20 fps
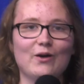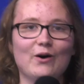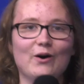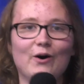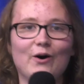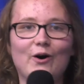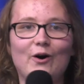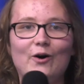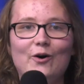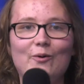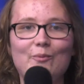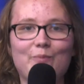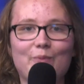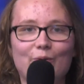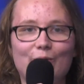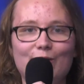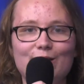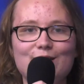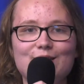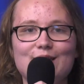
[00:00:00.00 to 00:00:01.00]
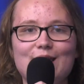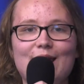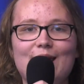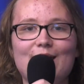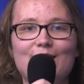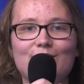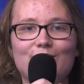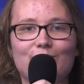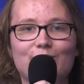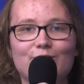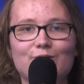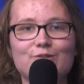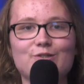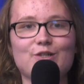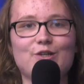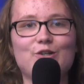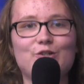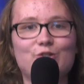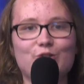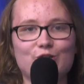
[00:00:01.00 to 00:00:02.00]
all boys and girls
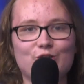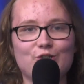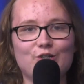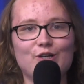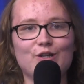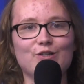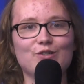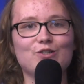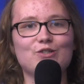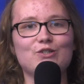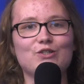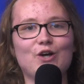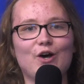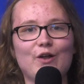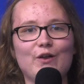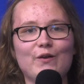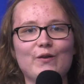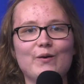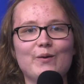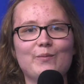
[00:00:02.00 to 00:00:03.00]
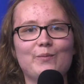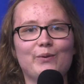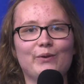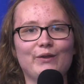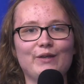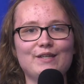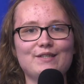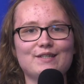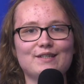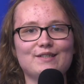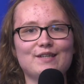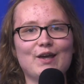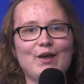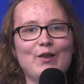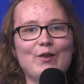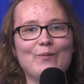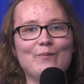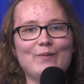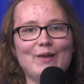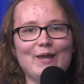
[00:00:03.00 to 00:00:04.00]
interested in stunt, please attend
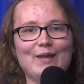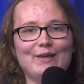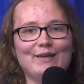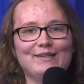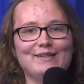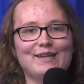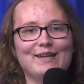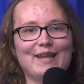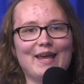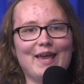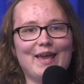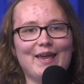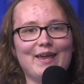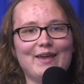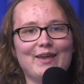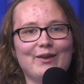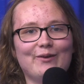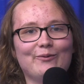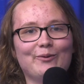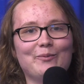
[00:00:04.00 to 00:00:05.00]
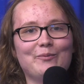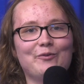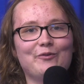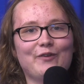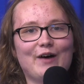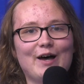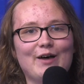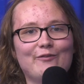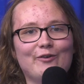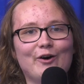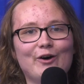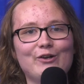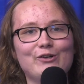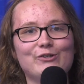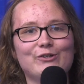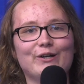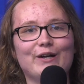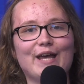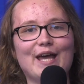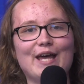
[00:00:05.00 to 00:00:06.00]
a meeting today in room
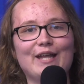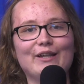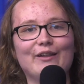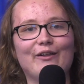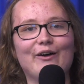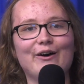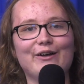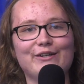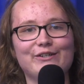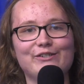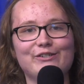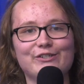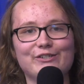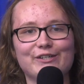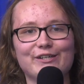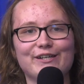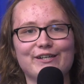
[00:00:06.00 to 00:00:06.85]
500 at lunch.